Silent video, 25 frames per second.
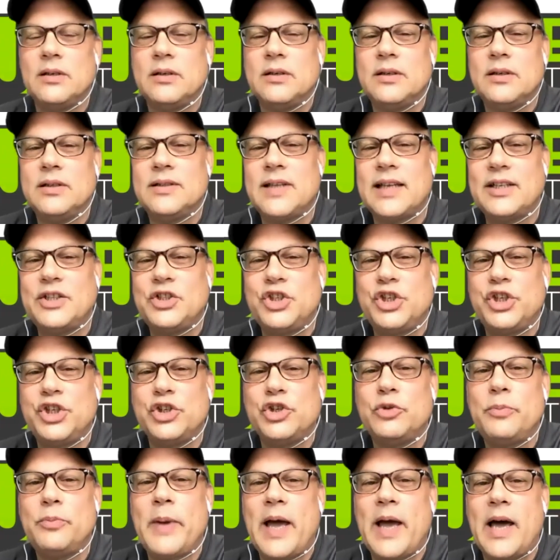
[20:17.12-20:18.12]
is that
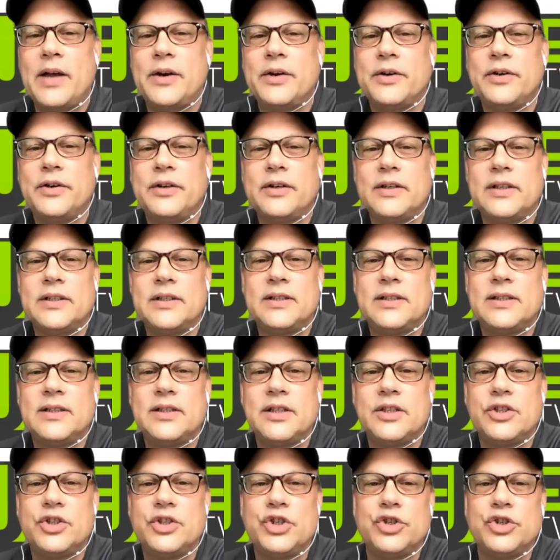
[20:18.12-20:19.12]
chill powder? Is this
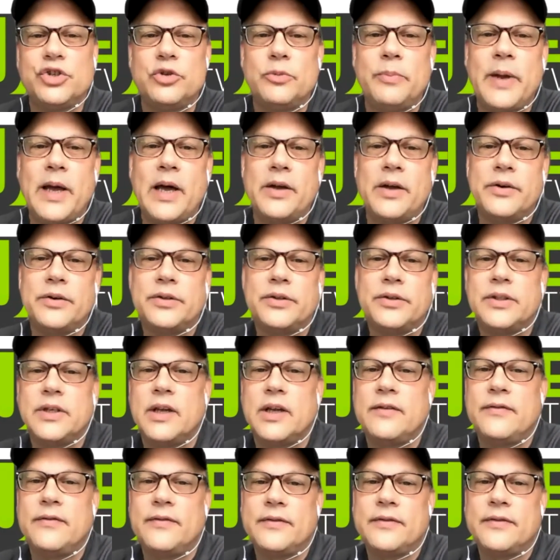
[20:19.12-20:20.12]
the chill powder stuff?